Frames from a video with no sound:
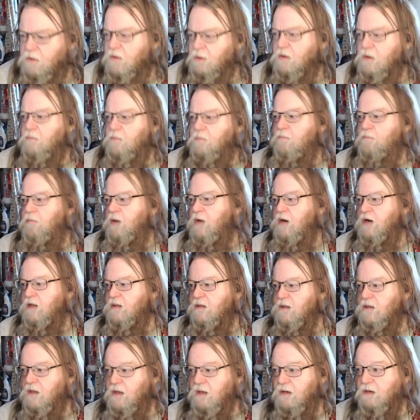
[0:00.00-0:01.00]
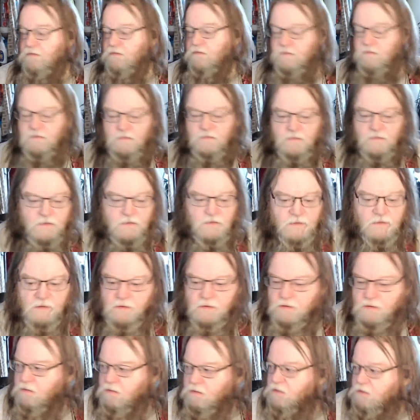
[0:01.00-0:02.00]
many things.
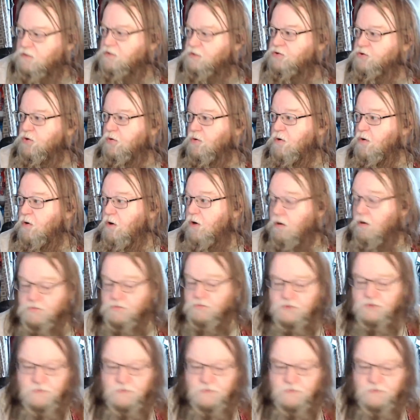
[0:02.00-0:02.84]
Short arms.